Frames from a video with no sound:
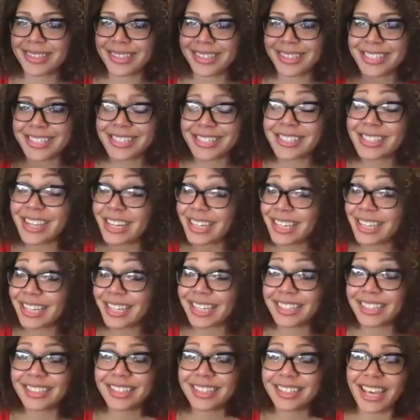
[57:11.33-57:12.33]
studying,
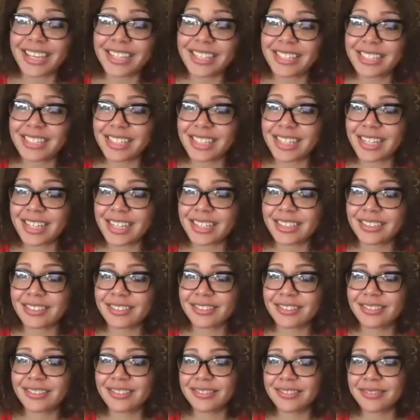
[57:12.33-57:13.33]
engaging,
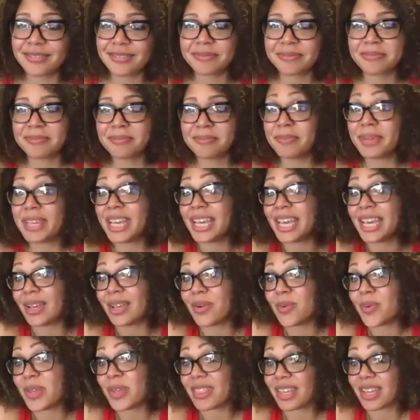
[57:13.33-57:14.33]
being
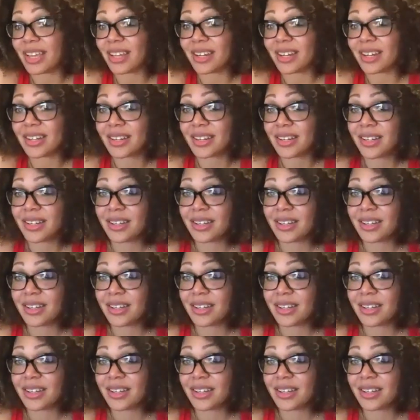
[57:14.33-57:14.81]
within,